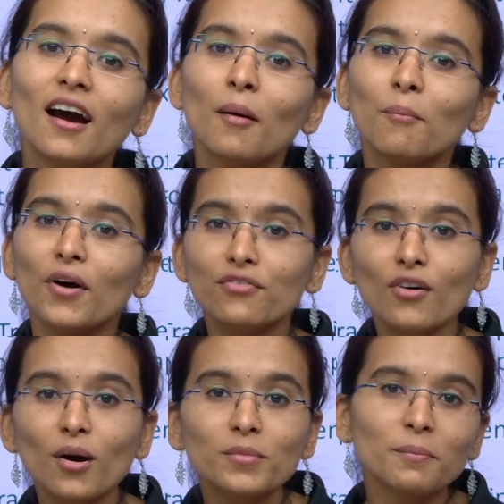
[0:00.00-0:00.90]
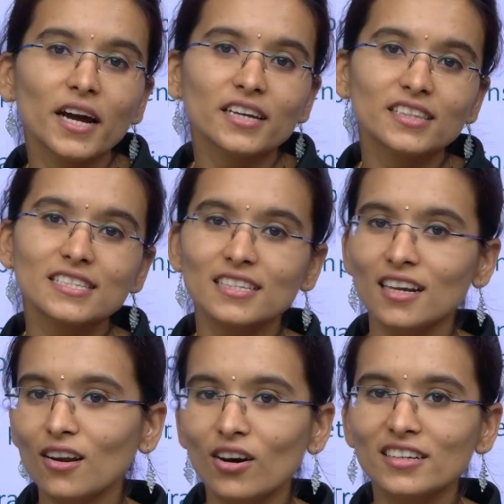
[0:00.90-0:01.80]
performed by the cell
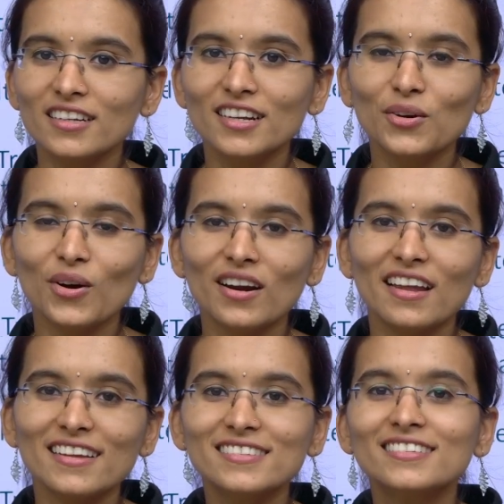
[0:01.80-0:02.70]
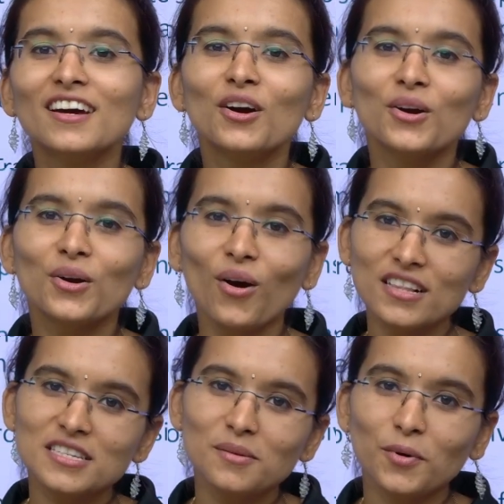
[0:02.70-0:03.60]
organelle called as
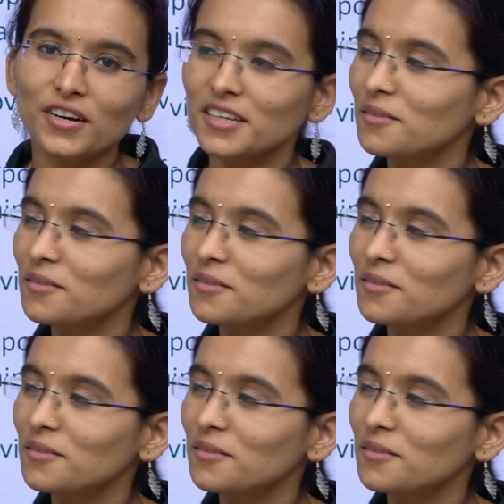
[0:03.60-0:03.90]
Golgi body.